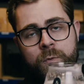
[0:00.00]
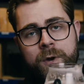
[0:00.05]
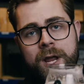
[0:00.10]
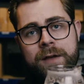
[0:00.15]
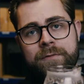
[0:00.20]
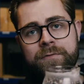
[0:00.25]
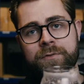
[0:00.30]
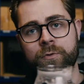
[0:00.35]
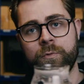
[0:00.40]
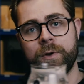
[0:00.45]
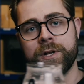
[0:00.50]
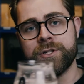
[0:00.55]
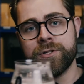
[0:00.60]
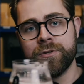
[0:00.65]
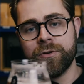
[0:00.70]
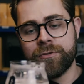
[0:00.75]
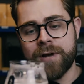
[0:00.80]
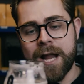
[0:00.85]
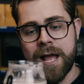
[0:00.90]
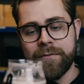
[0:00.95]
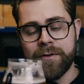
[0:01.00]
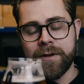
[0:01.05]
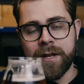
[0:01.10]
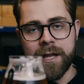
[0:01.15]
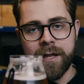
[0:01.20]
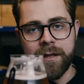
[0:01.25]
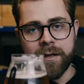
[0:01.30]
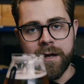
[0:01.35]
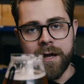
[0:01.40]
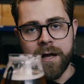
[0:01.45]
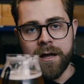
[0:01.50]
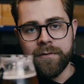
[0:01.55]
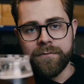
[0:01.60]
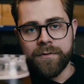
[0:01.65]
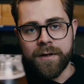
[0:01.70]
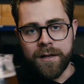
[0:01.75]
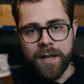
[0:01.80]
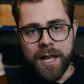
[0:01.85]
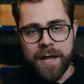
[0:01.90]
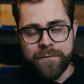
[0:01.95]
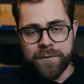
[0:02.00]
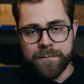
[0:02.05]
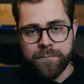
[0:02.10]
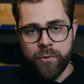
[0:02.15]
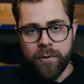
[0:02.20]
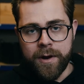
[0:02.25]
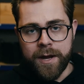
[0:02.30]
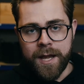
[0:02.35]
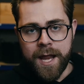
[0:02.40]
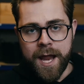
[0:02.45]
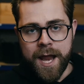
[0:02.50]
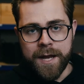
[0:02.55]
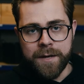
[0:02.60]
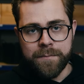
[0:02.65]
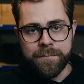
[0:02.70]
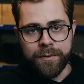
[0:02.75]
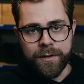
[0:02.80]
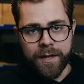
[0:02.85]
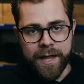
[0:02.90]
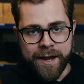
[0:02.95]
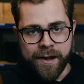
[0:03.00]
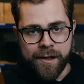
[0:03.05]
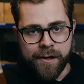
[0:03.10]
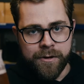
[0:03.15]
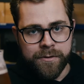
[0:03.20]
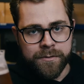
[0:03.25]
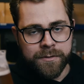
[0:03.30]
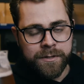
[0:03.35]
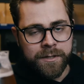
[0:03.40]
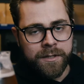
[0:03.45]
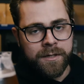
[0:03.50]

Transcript: We have an original gravity of 11.8 Plato